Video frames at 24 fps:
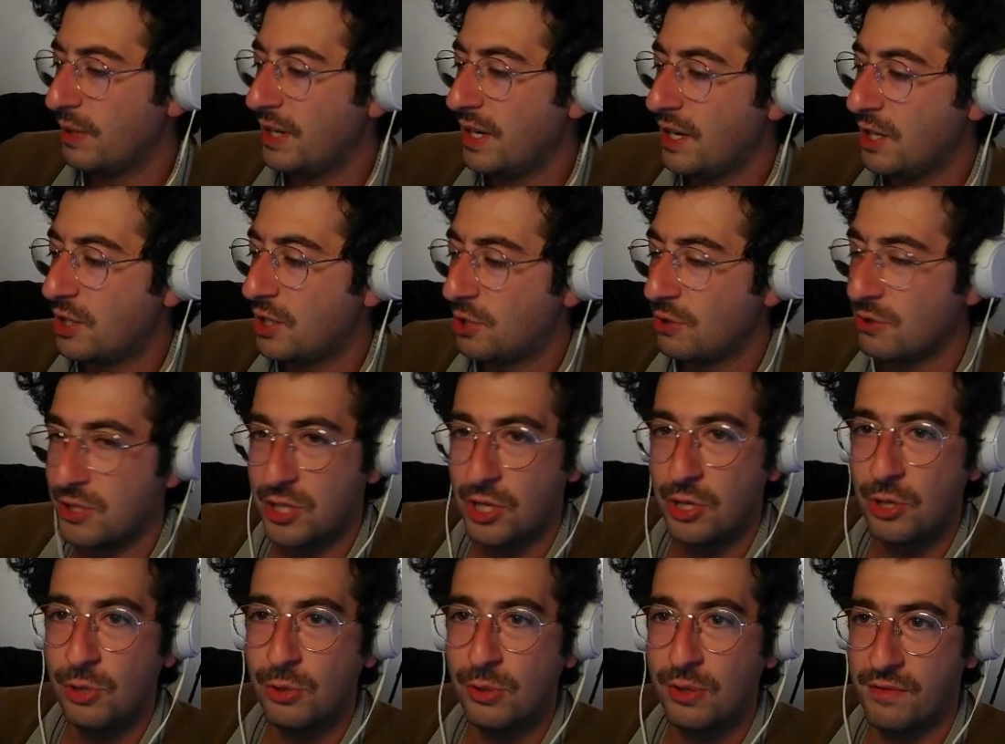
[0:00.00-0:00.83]
choose
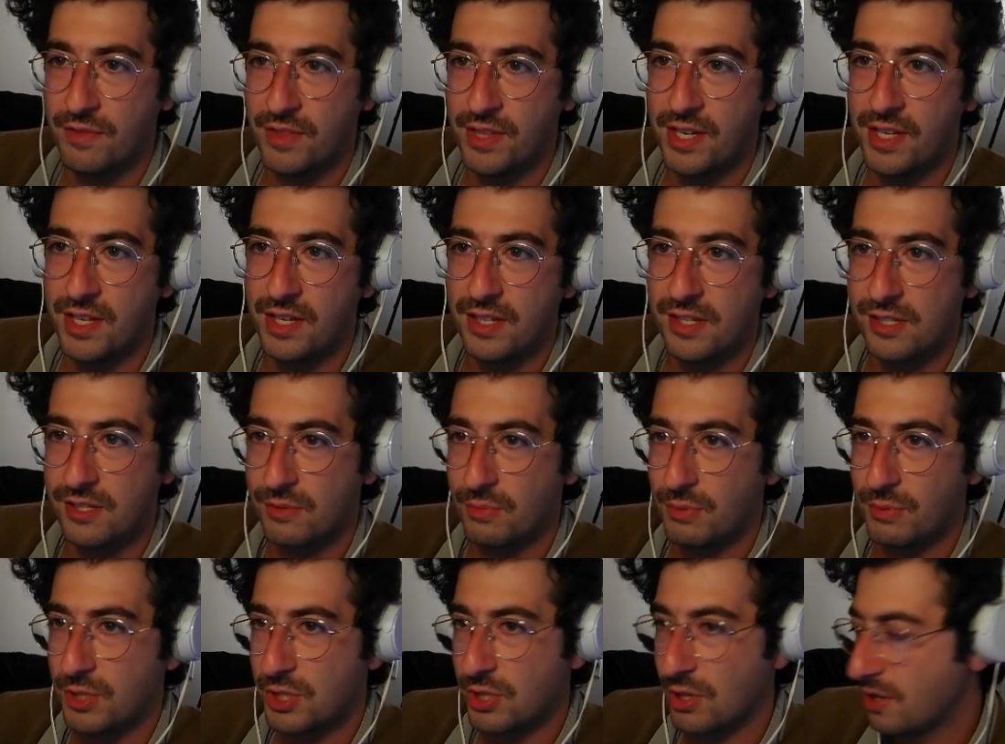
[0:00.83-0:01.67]
2 of these.
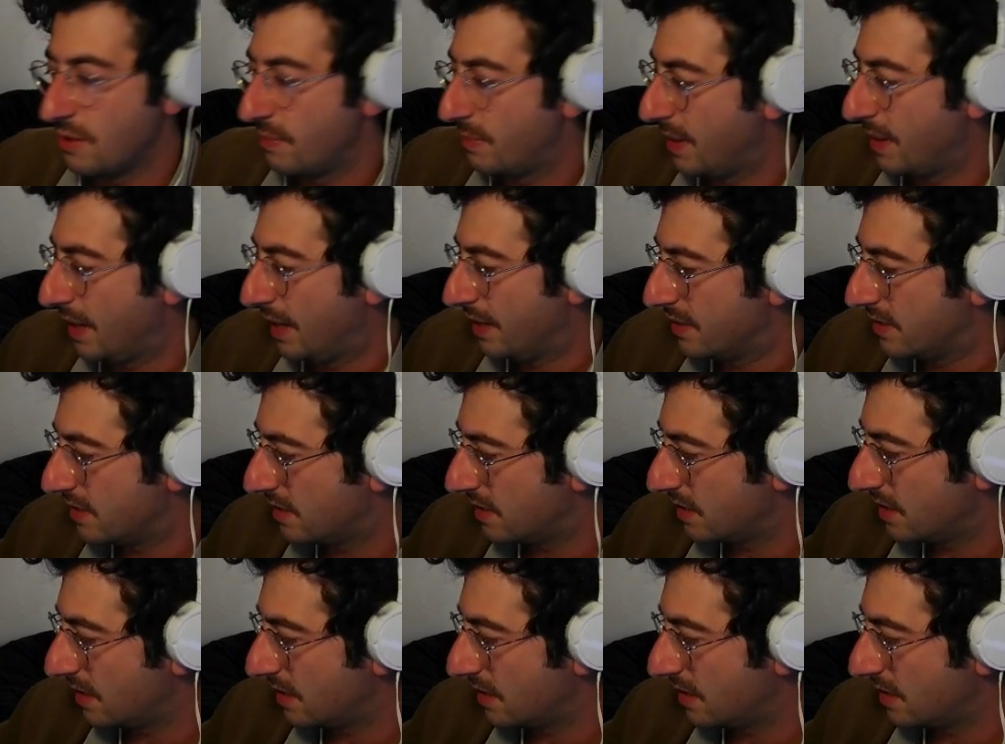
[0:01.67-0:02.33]
Which are the best?